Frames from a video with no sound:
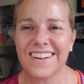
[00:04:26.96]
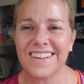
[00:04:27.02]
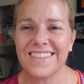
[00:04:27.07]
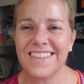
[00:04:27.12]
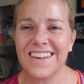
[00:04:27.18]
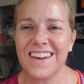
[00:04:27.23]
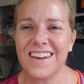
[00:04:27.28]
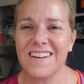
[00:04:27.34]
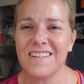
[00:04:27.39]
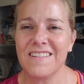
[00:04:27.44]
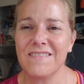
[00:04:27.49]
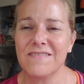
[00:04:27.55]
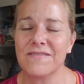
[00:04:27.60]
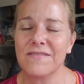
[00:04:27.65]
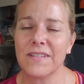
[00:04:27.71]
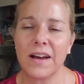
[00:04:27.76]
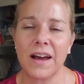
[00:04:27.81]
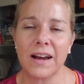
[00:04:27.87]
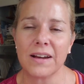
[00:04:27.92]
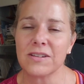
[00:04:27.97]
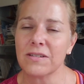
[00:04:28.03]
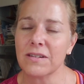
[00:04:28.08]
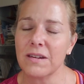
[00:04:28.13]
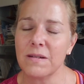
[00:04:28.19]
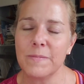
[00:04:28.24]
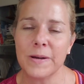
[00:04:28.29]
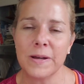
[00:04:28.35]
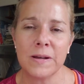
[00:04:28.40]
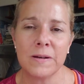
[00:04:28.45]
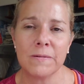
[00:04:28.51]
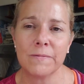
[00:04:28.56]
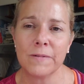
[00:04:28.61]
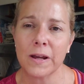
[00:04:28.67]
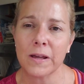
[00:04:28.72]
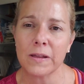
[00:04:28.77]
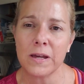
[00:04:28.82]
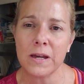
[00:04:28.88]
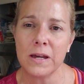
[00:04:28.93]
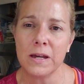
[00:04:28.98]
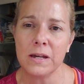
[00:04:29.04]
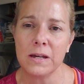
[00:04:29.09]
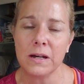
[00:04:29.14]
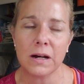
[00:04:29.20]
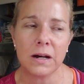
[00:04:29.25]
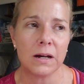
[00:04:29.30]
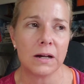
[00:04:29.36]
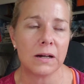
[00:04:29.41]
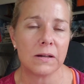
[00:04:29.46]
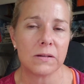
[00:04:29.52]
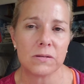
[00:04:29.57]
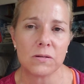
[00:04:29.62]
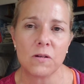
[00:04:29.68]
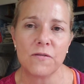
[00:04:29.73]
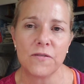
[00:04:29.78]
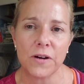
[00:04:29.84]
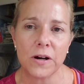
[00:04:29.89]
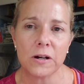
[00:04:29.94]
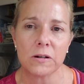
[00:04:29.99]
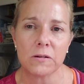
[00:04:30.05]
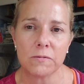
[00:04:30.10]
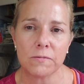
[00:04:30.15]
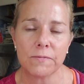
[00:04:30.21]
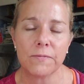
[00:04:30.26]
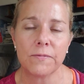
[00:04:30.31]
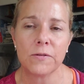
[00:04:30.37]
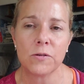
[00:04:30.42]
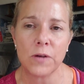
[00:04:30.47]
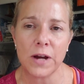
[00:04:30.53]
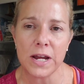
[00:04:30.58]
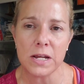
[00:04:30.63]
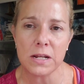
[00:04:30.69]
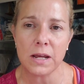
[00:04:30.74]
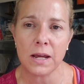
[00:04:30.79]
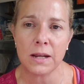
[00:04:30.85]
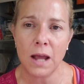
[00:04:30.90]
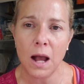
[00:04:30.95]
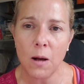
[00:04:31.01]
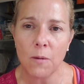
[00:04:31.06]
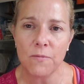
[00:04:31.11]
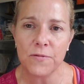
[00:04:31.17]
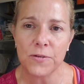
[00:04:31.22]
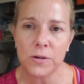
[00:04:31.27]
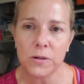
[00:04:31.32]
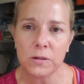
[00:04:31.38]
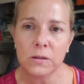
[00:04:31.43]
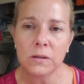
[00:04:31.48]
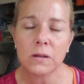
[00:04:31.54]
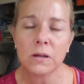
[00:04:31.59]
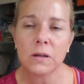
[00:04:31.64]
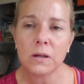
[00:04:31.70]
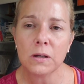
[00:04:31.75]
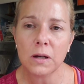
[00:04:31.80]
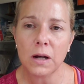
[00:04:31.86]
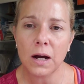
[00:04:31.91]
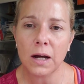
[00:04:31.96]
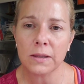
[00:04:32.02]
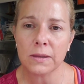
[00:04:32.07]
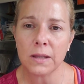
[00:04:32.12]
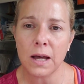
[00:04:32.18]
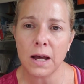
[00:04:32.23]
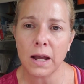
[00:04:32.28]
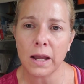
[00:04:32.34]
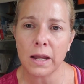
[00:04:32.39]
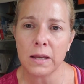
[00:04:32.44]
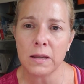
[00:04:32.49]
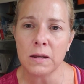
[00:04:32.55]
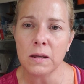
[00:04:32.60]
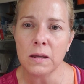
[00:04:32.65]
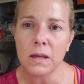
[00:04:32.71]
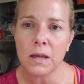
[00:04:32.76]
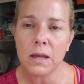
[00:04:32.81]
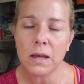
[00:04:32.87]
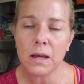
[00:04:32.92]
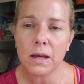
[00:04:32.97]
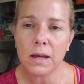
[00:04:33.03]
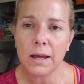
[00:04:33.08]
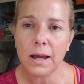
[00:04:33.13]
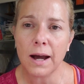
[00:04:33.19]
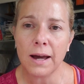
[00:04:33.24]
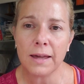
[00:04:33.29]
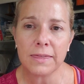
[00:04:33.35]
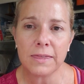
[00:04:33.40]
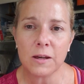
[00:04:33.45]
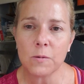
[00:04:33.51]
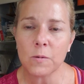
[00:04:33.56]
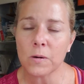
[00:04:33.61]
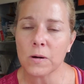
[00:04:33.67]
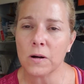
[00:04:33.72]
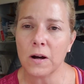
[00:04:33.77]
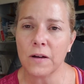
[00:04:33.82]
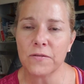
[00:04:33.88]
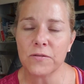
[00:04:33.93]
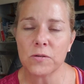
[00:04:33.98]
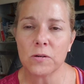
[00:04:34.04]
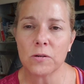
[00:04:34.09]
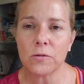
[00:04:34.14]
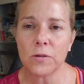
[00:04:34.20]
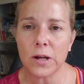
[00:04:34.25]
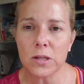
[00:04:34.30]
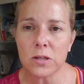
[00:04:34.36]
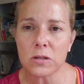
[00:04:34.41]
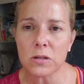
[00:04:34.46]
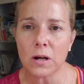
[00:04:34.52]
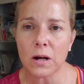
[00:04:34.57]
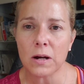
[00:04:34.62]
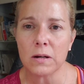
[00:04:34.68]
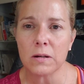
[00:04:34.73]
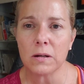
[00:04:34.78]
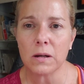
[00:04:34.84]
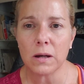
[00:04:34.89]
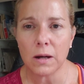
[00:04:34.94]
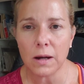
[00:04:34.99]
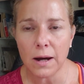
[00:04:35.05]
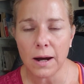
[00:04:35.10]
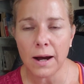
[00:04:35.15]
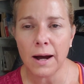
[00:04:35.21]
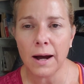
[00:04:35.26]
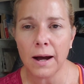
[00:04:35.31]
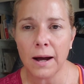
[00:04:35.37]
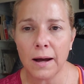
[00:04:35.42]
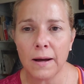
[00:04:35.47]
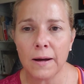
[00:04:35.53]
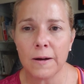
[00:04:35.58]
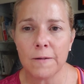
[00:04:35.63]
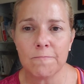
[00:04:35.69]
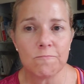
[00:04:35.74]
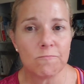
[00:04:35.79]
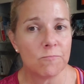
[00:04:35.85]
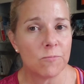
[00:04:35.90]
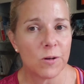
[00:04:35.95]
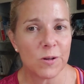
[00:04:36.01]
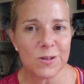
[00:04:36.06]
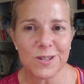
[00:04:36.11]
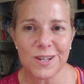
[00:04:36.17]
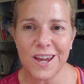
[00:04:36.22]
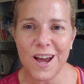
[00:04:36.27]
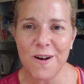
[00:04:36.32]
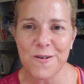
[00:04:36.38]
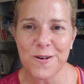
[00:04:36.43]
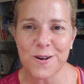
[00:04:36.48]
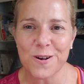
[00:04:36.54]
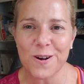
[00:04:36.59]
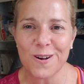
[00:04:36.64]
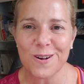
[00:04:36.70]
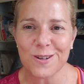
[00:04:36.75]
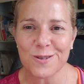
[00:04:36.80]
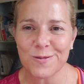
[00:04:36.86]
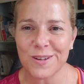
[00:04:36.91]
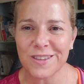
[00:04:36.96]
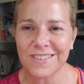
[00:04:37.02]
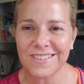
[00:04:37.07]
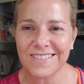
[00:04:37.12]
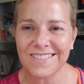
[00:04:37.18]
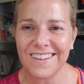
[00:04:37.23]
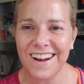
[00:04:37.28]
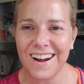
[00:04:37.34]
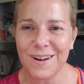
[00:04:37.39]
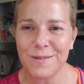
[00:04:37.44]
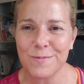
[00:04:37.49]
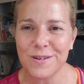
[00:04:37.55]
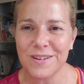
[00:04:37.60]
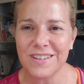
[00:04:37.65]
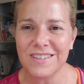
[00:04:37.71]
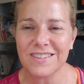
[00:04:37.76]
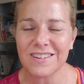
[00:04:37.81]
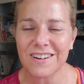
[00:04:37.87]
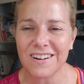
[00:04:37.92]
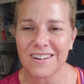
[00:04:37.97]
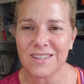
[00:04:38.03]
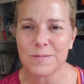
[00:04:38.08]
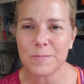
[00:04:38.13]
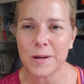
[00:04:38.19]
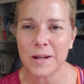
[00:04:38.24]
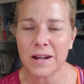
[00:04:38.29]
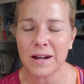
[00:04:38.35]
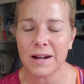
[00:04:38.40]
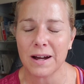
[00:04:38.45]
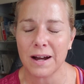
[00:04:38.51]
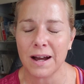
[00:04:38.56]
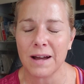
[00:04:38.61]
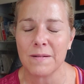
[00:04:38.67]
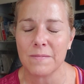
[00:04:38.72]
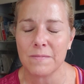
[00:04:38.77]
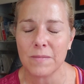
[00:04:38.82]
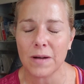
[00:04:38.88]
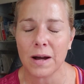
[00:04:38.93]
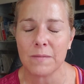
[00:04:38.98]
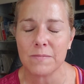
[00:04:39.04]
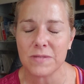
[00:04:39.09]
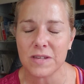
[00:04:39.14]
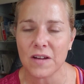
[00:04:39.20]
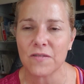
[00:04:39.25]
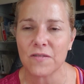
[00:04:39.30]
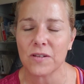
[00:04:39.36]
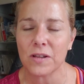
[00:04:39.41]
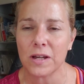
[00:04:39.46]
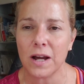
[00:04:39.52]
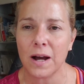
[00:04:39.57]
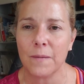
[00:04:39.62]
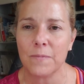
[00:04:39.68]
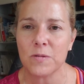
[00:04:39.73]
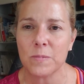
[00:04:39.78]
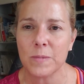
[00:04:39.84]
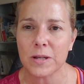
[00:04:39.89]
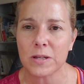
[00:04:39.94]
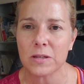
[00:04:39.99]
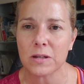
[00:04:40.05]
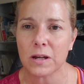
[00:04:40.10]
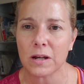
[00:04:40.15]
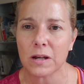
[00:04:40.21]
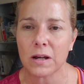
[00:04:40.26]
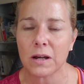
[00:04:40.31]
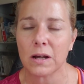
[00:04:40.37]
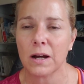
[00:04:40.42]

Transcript: They've actually been really, so far, great and helpful online. I think we're off to a great start. We'll see how it goes when hybrid starts, but I'm definitely optimistic.